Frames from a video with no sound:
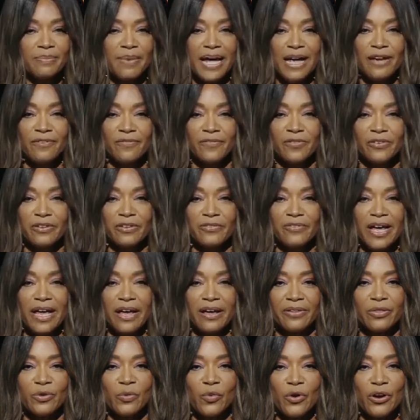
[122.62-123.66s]
mindful of
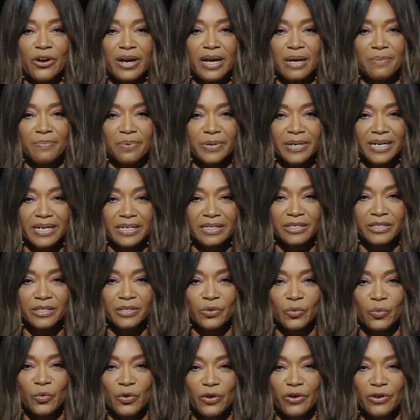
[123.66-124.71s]
how the work I put into
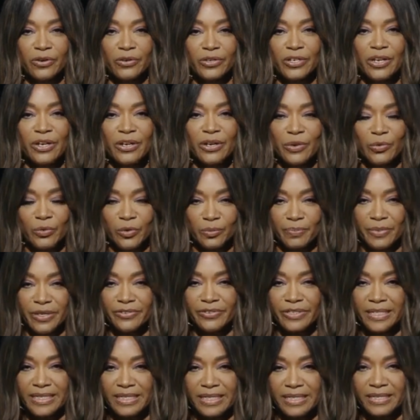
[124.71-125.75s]
the world will be
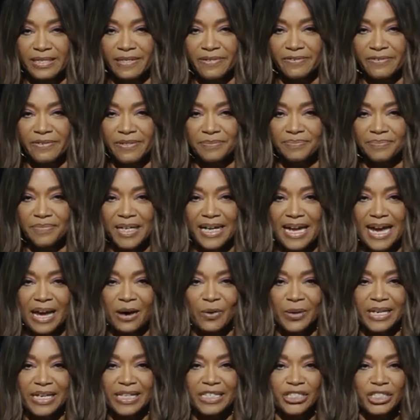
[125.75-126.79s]
received and
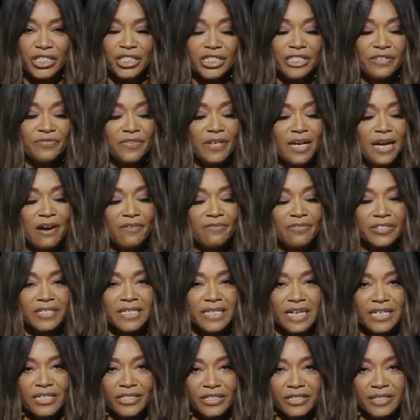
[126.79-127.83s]
how it can shift
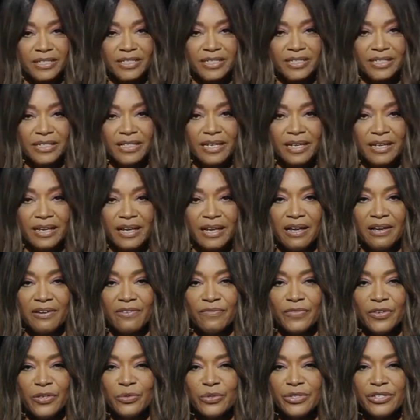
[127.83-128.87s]
conversations
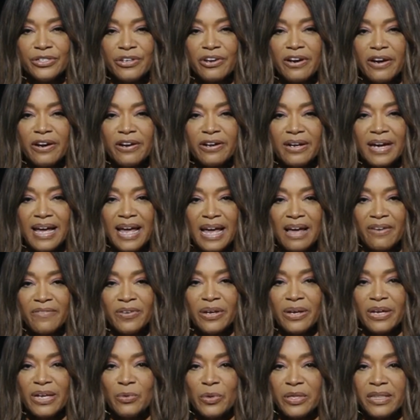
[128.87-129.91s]
viewers are
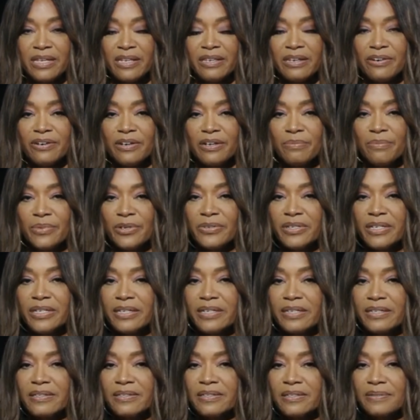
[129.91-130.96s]
having within their
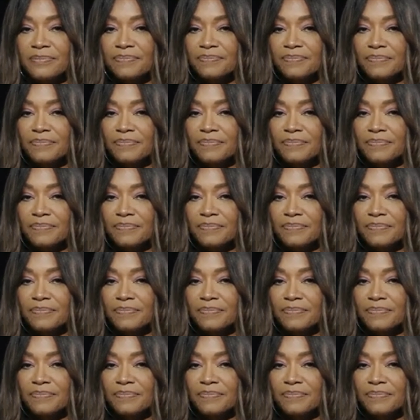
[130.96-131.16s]
communities.